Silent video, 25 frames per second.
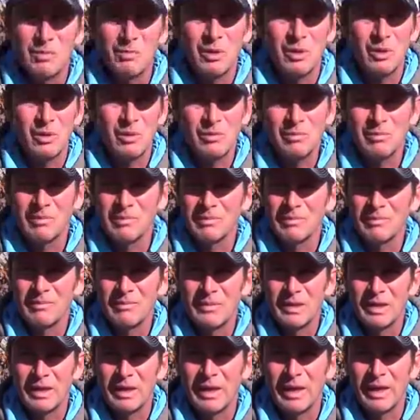boat,
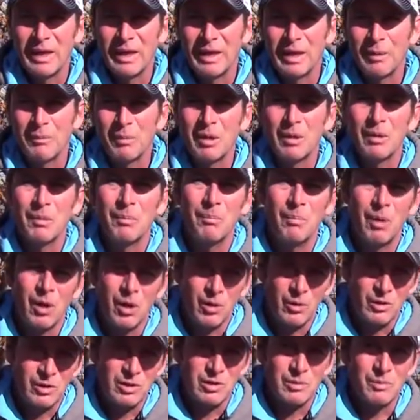and I'll be
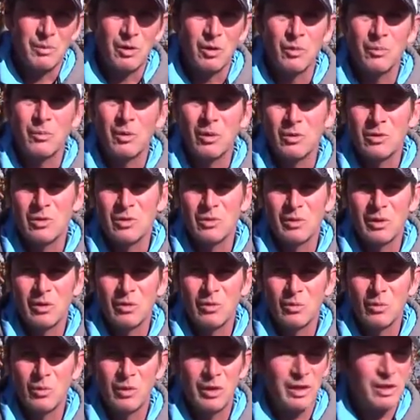borrowing some other boats throughout
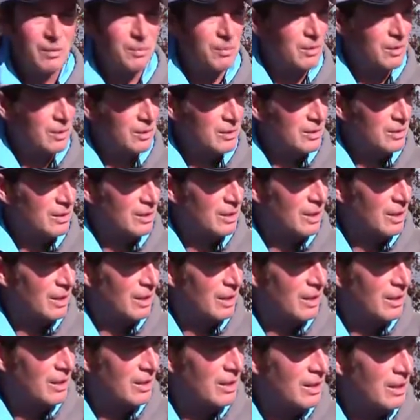the week, but
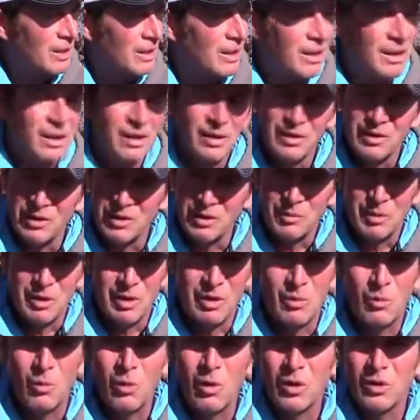going to be
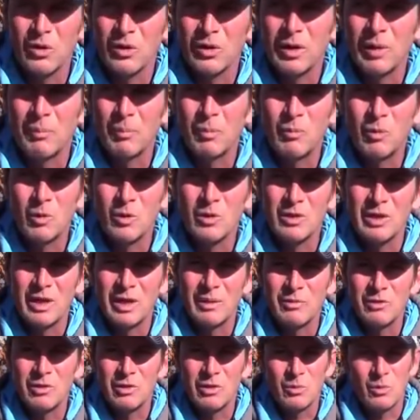on the water a couple more
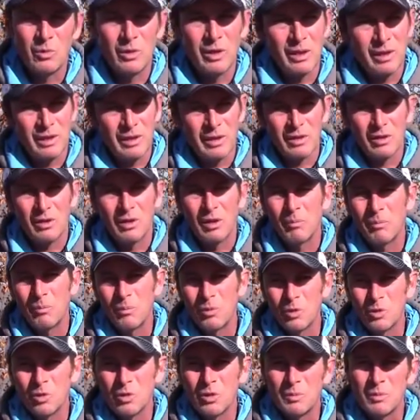times this week and got a couple
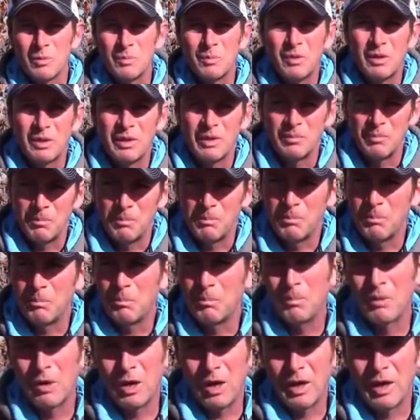more trips
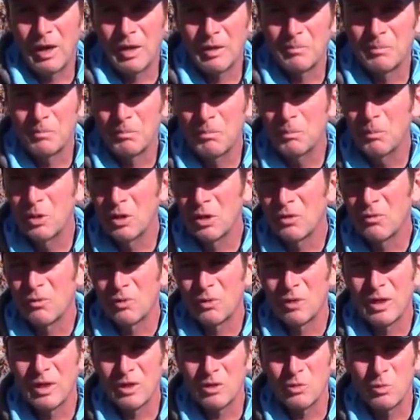booked
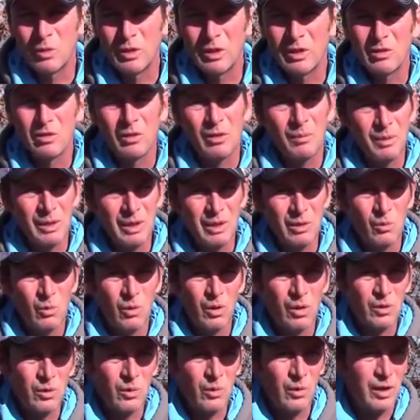for next week, so I'll be on the
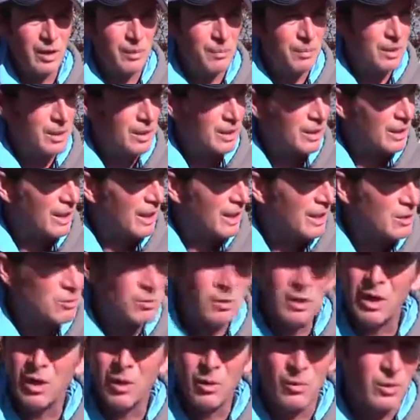water quite a bit. Guys,
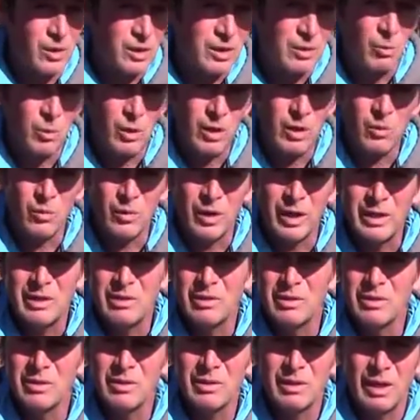we are running winter
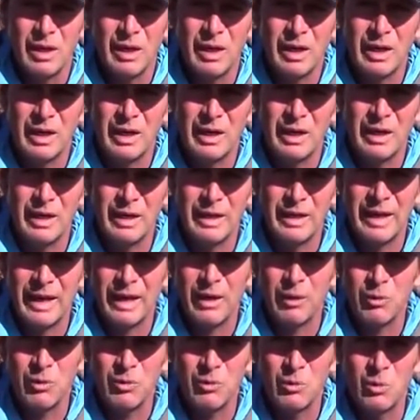rates
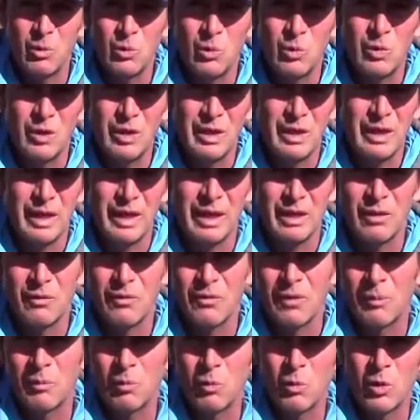now through the end of
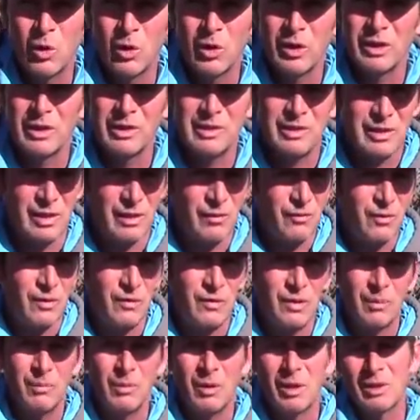February. You say
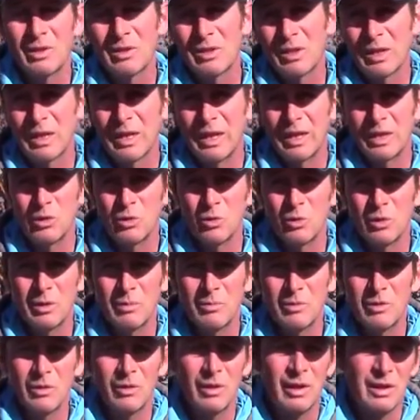$50 on a guide
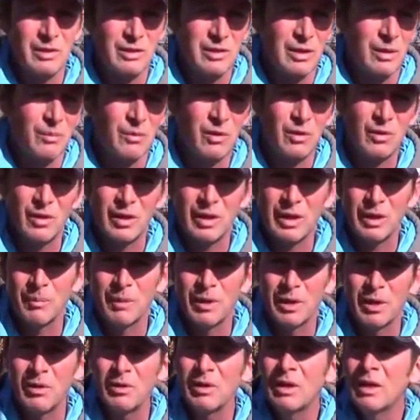trip, so that's something to think
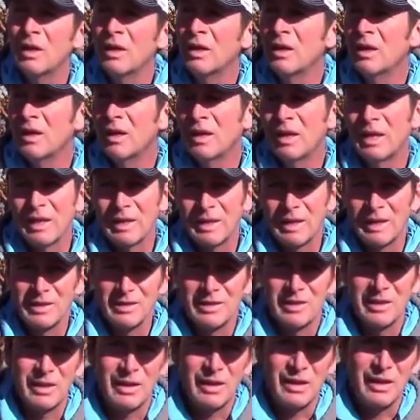about. Like I
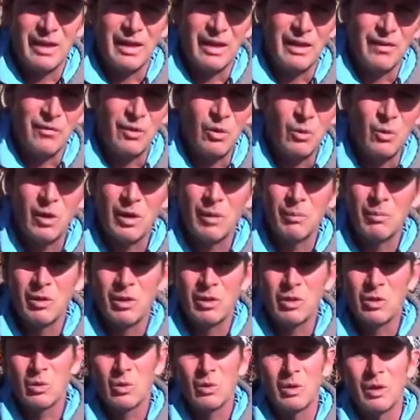said, if you want to
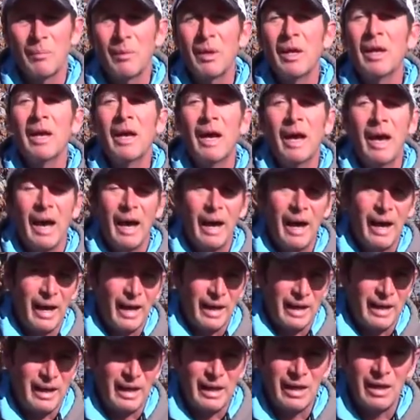book a trip,
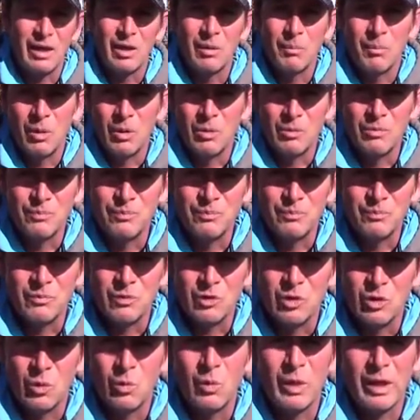I can get a boat,
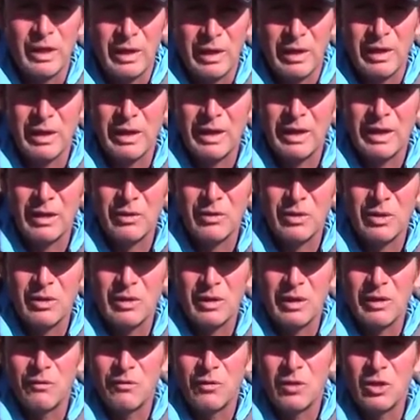so we can get out there
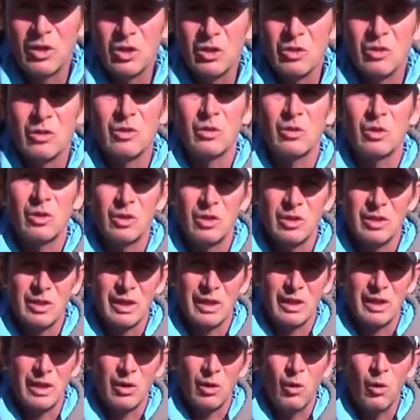and get fishing. So you just
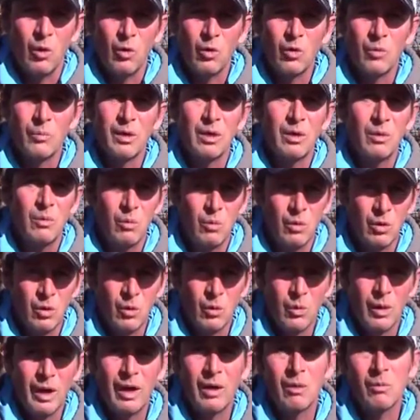got to get a hold of me. We'll
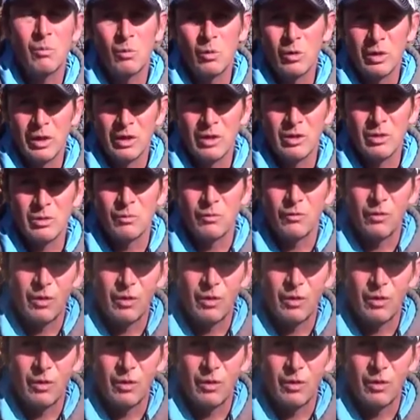go out and we'll catch some